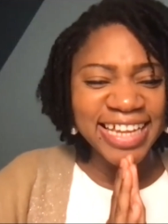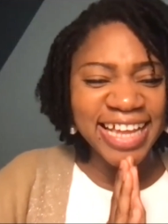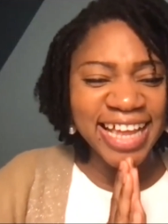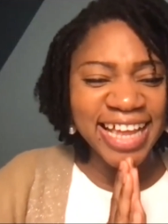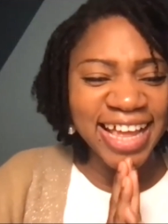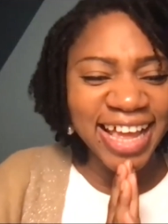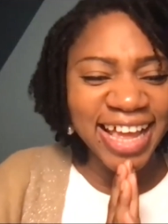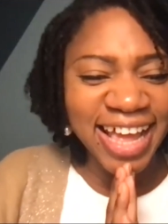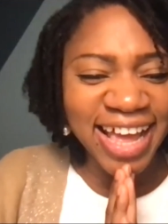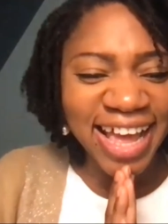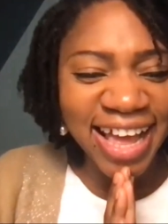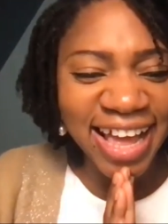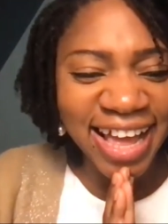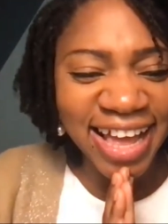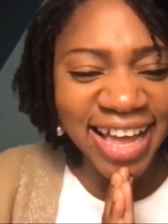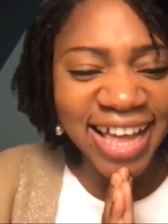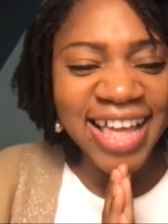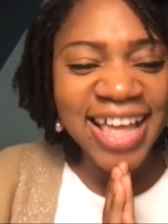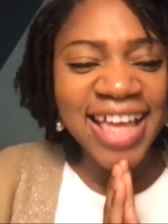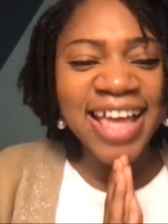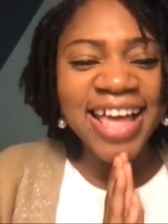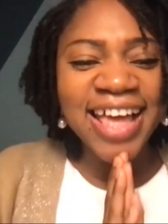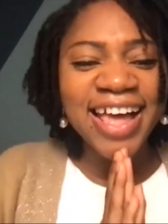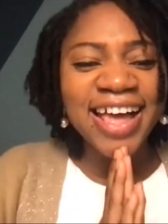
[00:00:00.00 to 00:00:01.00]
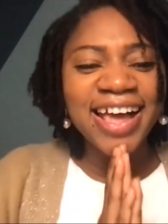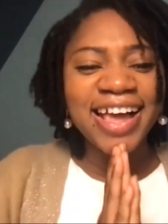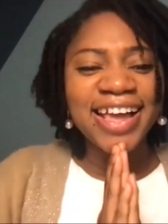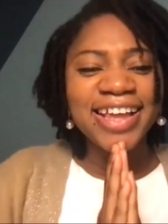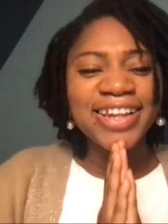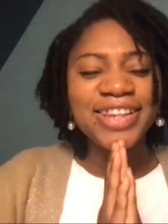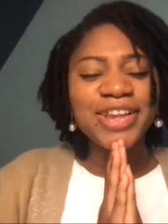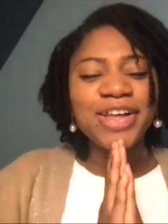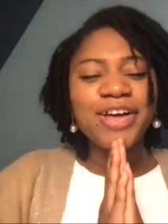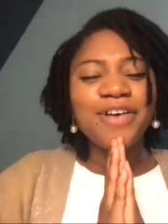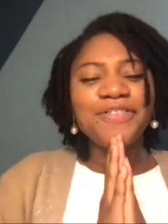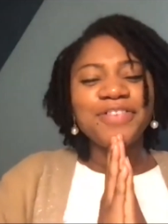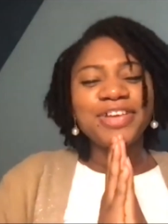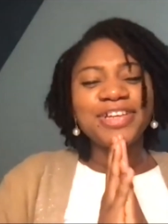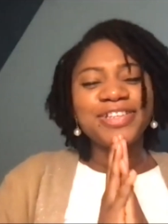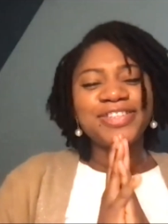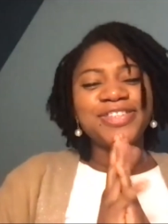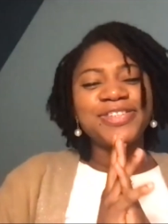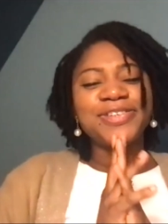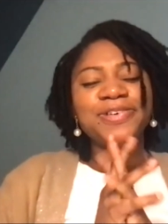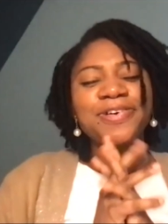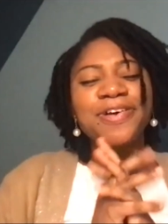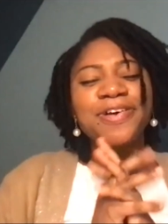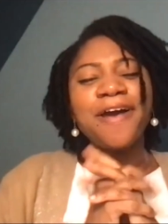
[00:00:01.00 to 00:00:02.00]
I love you
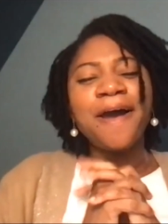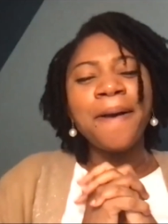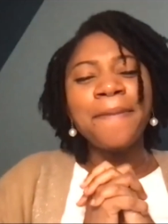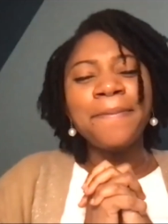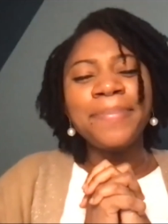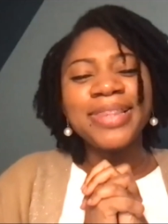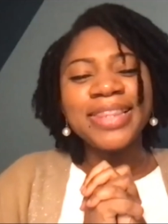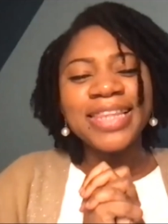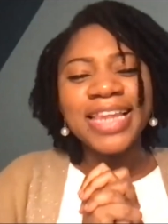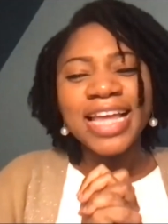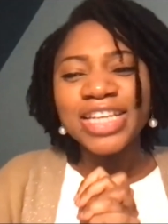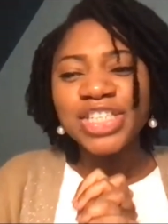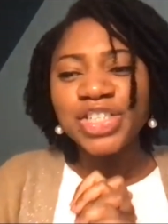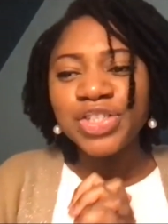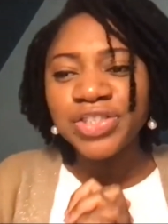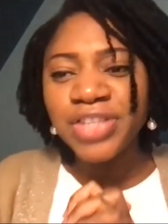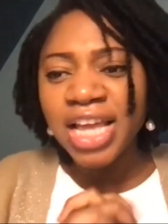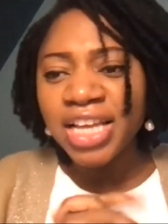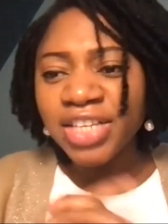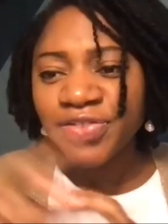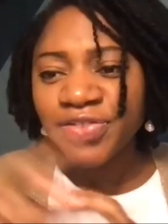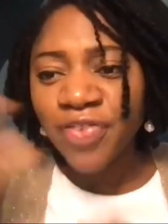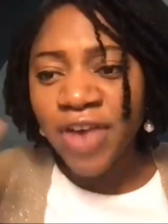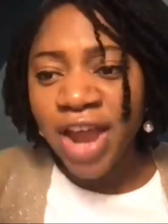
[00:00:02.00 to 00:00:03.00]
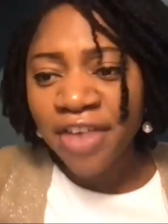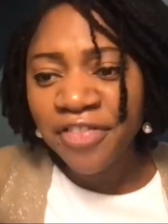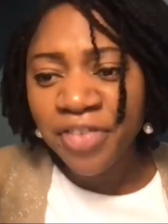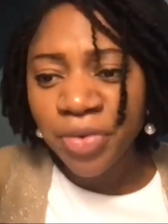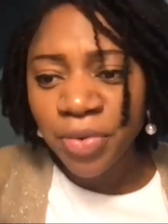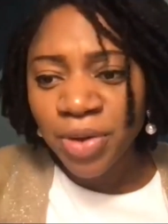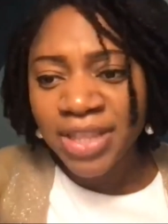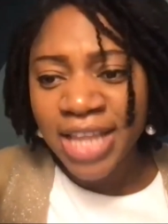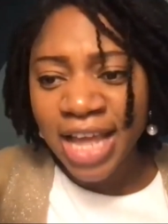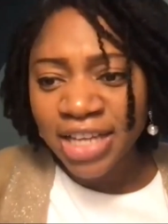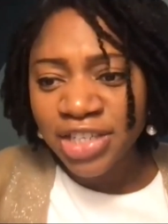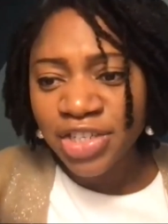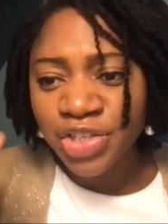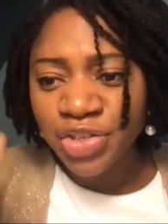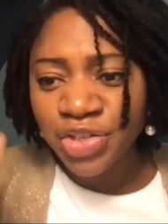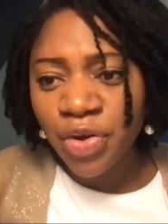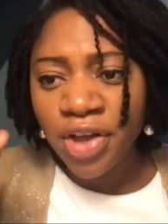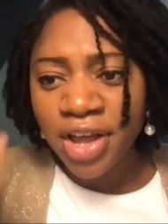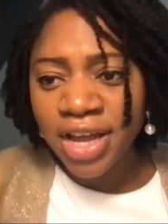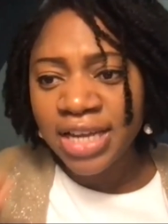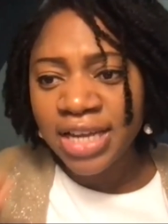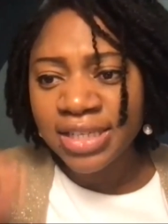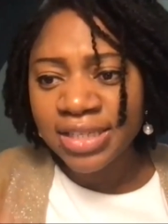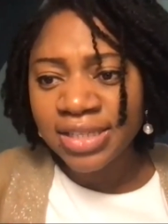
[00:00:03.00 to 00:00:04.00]
too. God bless you. Thanks for everyone that
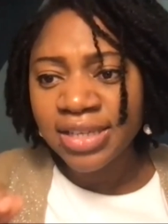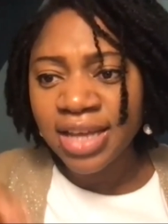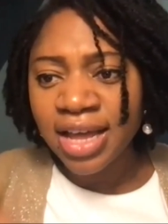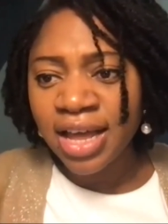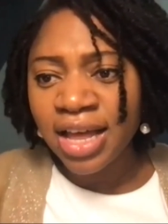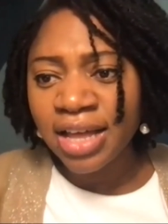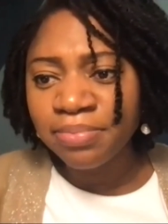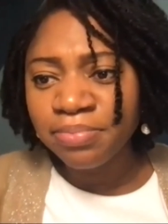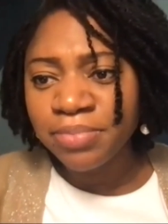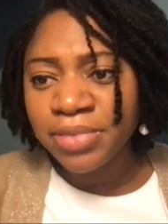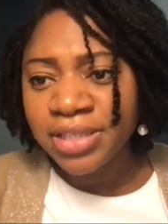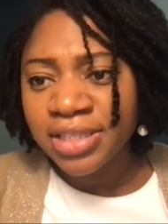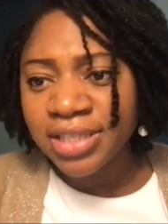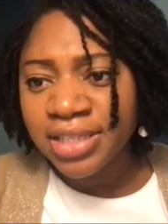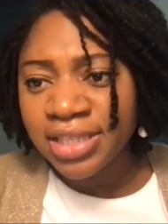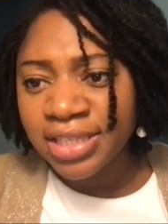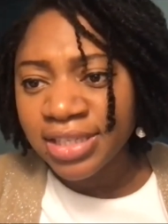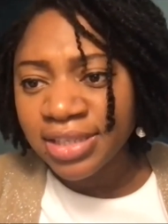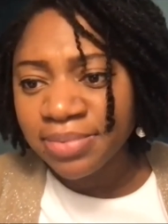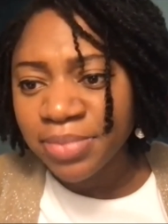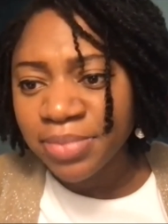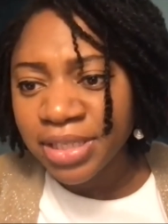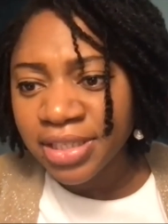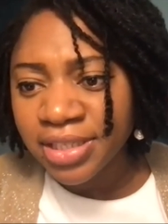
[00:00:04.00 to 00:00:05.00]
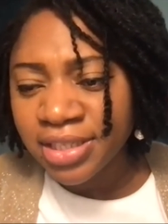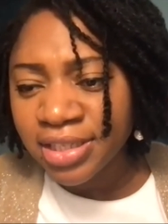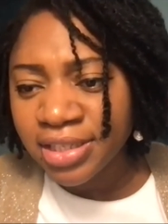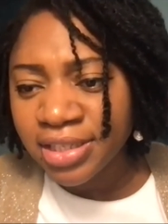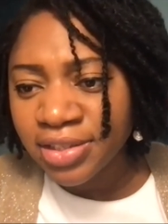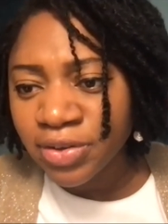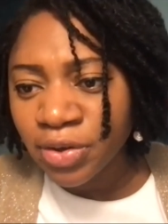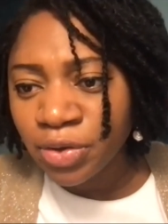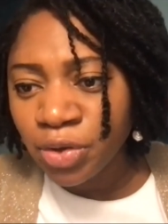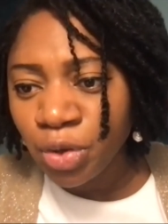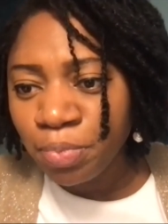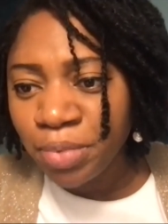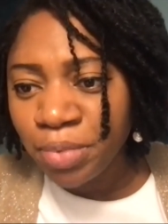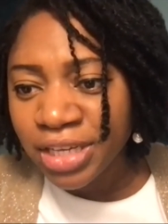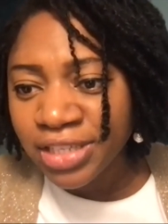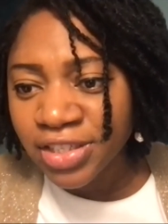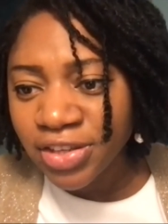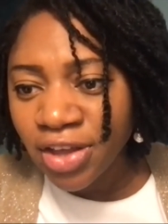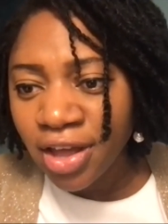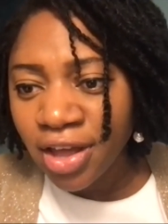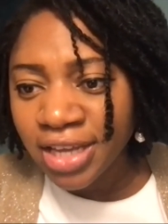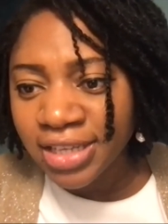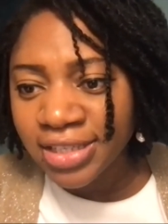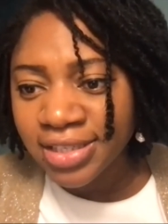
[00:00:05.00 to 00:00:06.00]
joined. Uh, Mrs. Mrs.
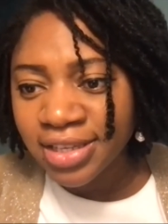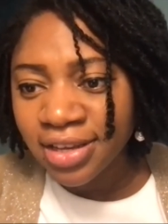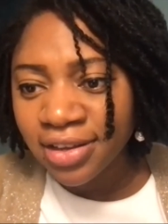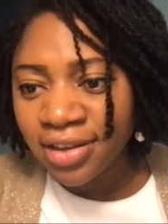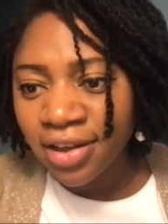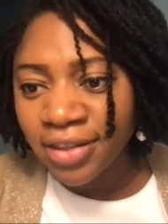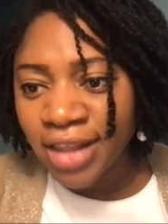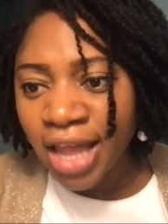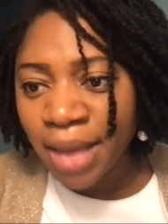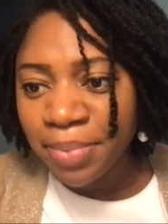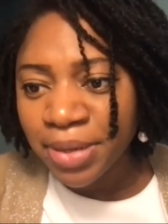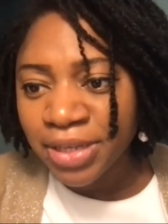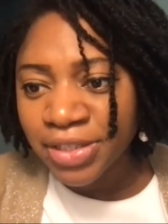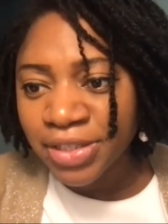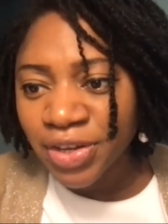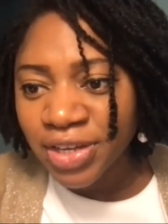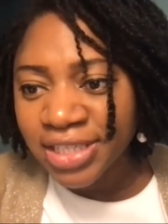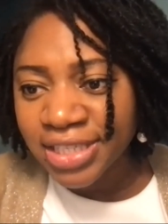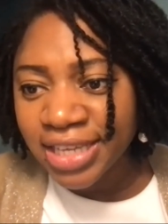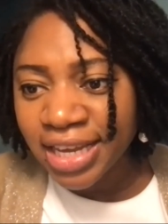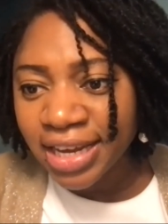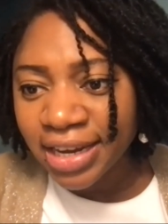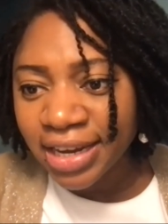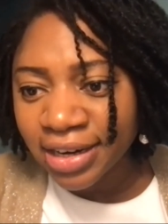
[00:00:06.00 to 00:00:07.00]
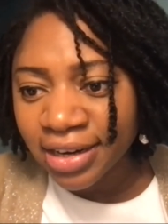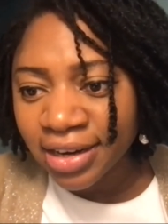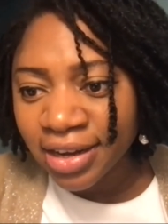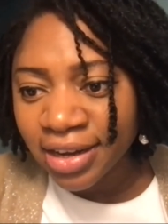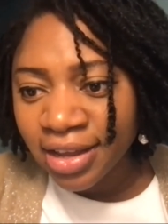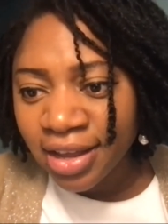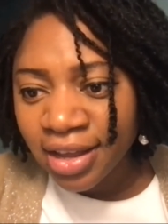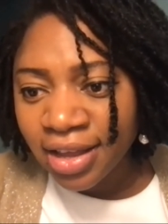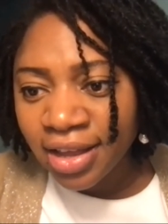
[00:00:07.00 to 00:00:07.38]
Olubinton is Olabinton is here.